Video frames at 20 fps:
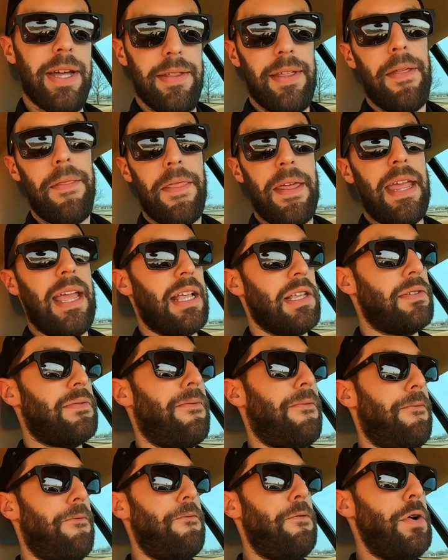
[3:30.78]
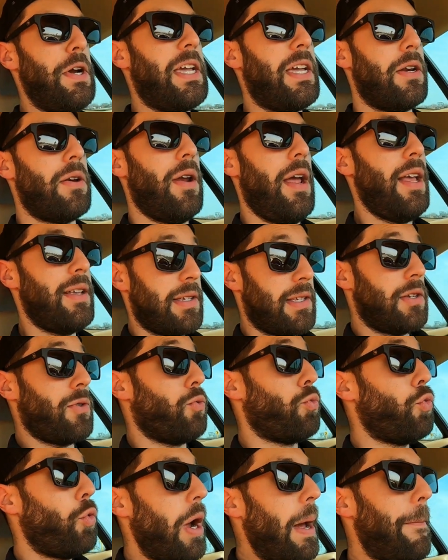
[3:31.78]
That thing is freaking, this is a
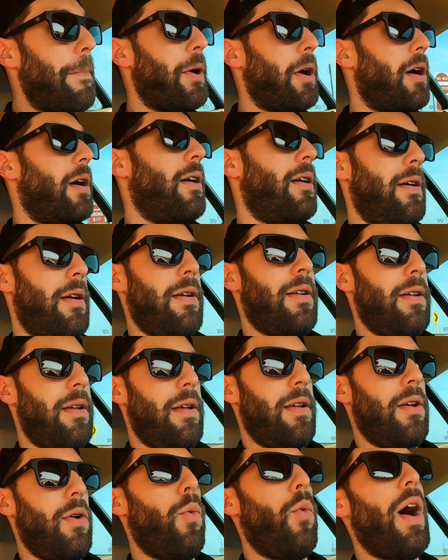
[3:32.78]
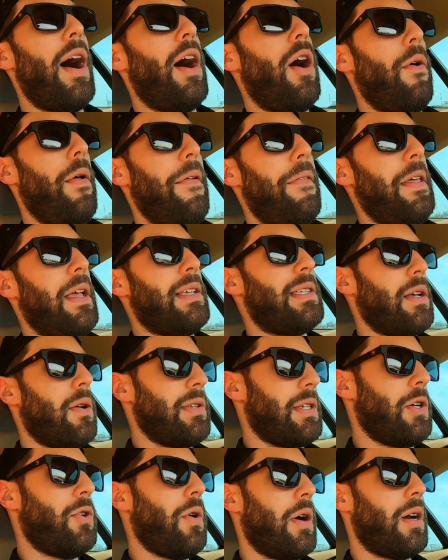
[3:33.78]
ripper. Wow, that thing
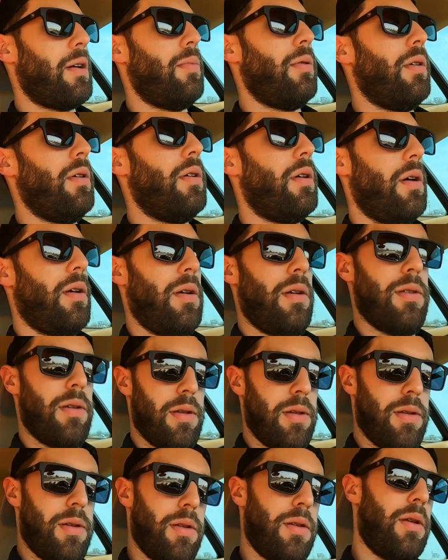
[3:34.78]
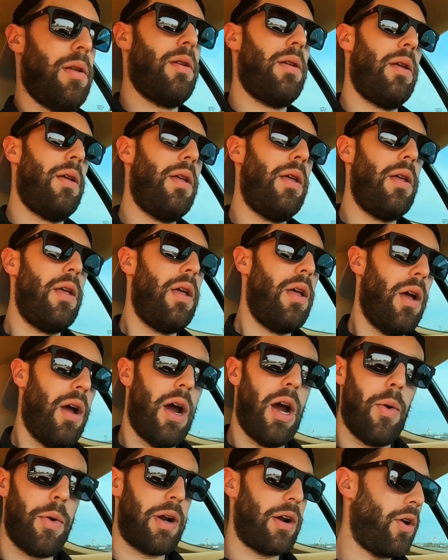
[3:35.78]
sounds incredible. All
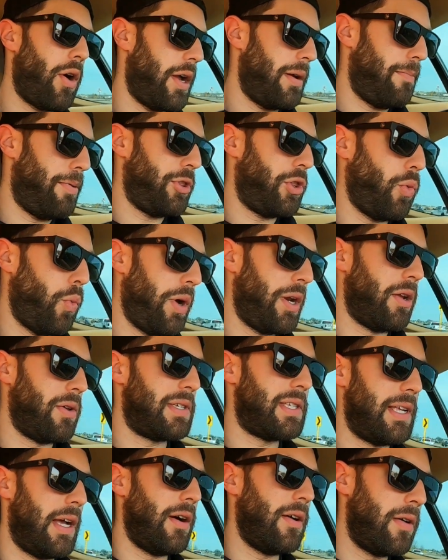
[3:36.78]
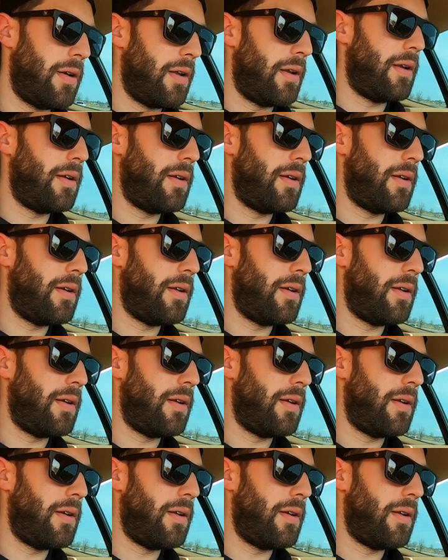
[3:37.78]
right, we're gonna go ahead and put the windows down.